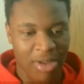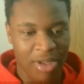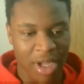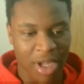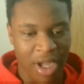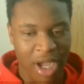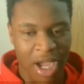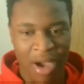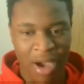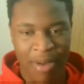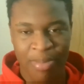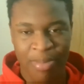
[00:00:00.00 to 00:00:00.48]

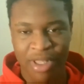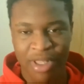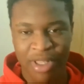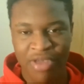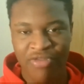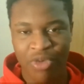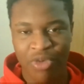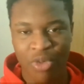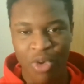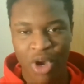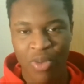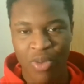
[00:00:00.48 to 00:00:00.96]
I believe
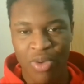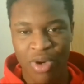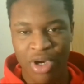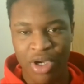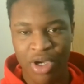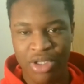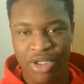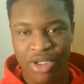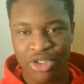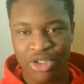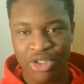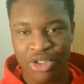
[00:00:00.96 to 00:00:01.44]
the way we're
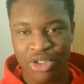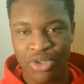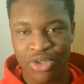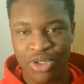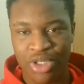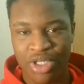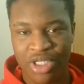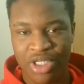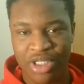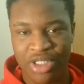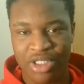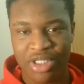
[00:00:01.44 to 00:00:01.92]
going to do
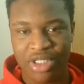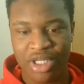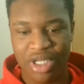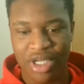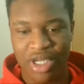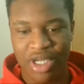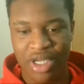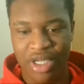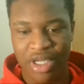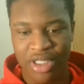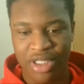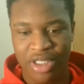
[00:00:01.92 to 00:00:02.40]
this
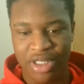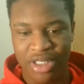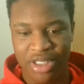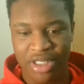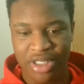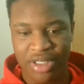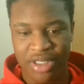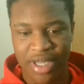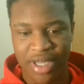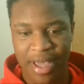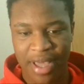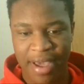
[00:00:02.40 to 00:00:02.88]

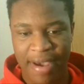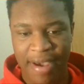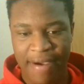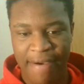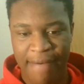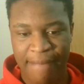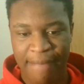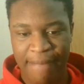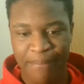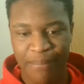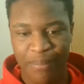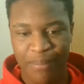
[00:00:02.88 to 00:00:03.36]
is
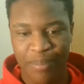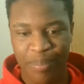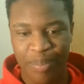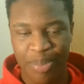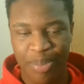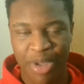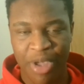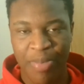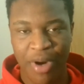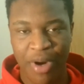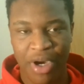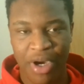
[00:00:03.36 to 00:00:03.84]

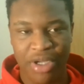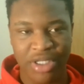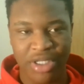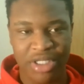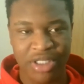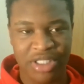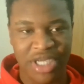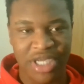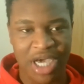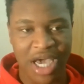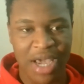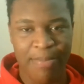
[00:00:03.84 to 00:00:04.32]
people are going to
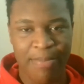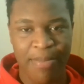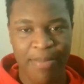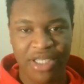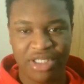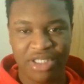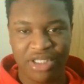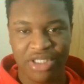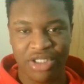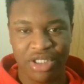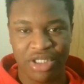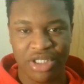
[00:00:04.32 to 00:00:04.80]
type
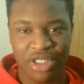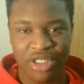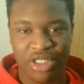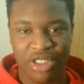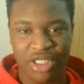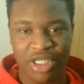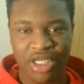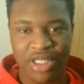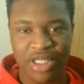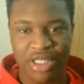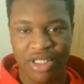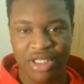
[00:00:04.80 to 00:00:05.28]
messages
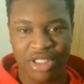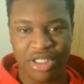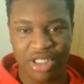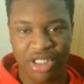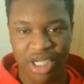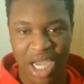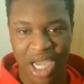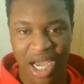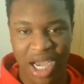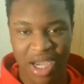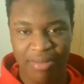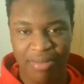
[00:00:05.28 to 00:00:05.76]
in the
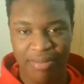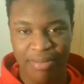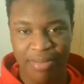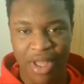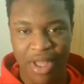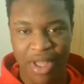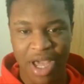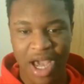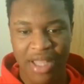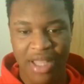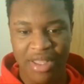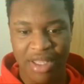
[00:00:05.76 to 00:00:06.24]
chat,
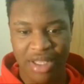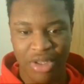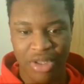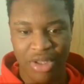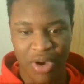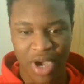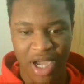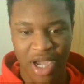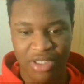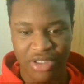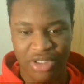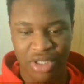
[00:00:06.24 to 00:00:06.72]
and then they'll
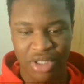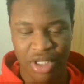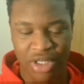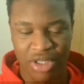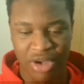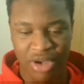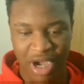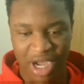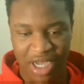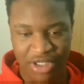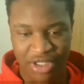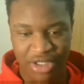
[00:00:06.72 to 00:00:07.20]

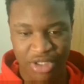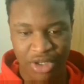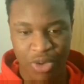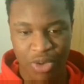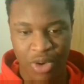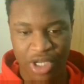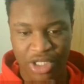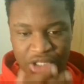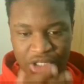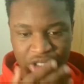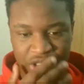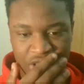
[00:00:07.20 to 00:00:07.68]
ask their
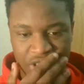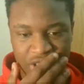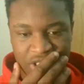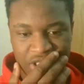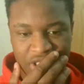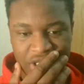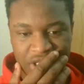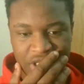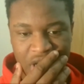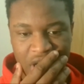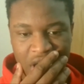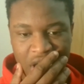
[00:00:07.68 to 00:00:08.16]

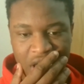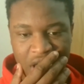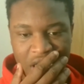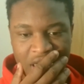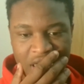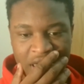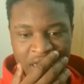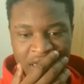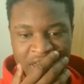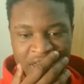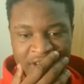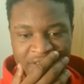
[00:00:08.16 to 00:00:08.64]
questions.
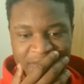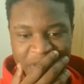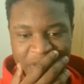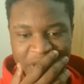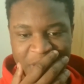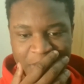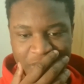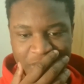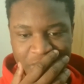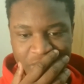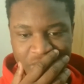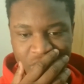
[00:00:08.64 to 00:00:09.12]
If
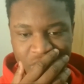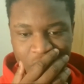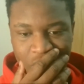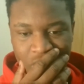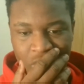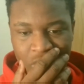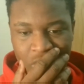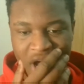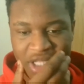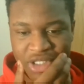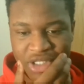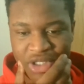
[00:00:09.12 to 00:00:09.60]
people don't
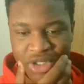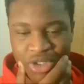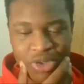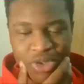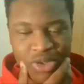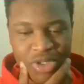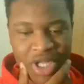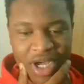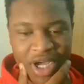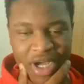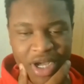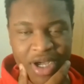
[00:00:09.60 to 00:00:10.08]
know how to
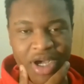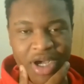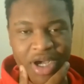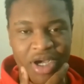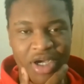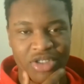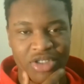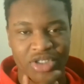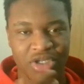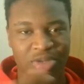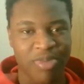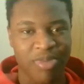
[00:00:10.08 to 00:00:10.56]
do
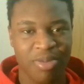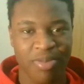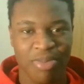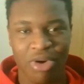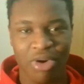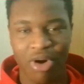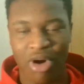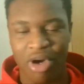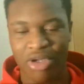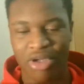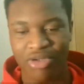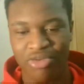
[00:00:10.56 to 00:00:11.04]
that, some people
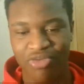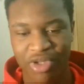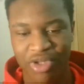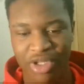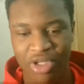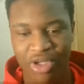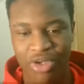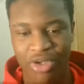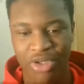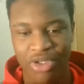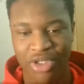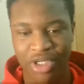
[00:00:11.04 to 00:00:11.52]
aren't
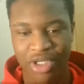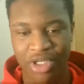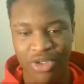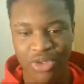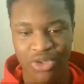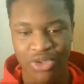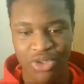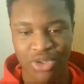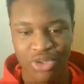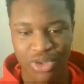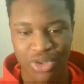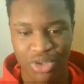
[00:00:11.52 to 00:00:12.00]
really good at
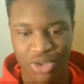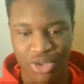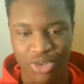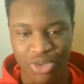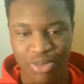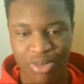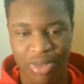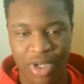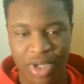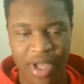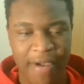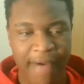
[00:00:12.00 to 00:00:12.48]
using
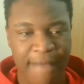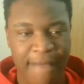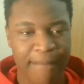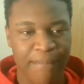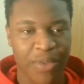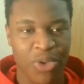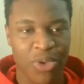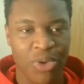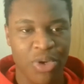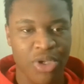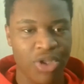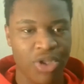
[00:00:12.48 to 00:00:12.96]
Zoom,
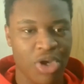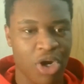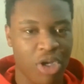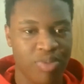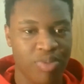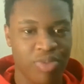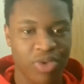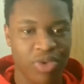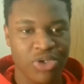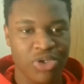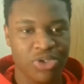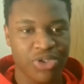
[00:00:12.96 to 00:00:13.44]
you can
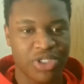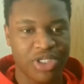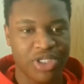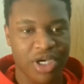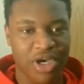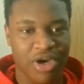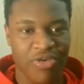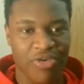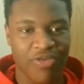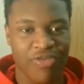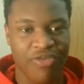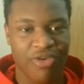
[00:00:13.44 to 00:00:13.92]
unmute
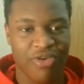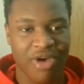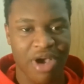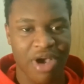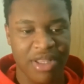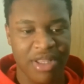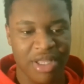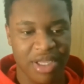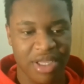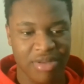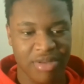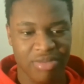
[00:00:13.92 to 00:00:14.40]
yourself
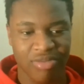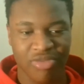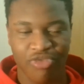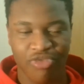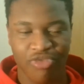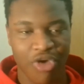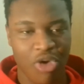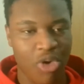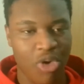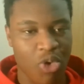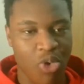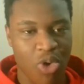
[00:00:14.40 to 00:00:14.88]
and then
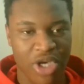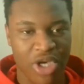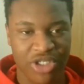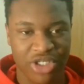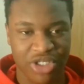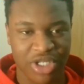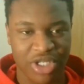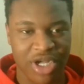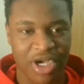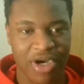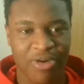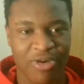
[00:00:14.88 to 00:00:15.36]
throw a
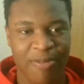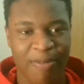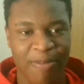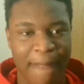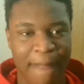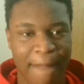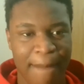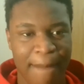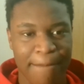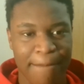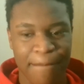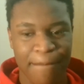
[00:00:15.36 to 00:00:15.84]
question out.
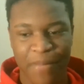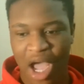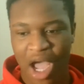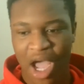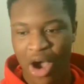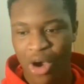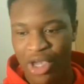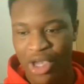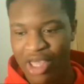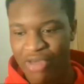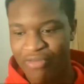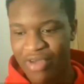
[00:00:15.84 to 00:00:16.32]

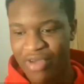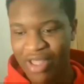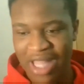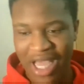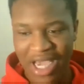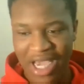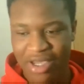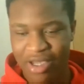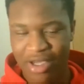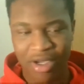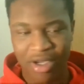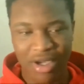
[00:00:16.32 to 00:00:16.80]
I'll give it
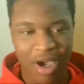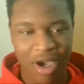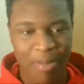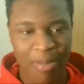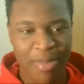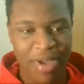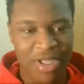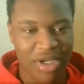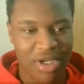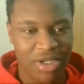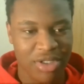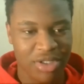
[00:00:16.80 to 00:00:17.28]
like a
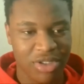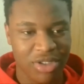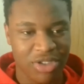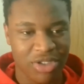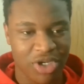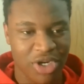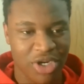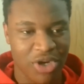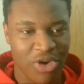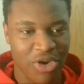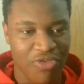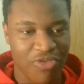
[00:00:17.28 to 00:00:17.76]
minute.
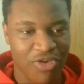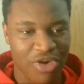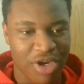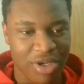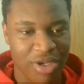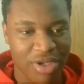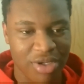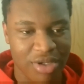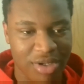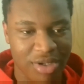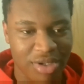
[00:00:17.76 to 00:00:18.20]
Sorry, go for it.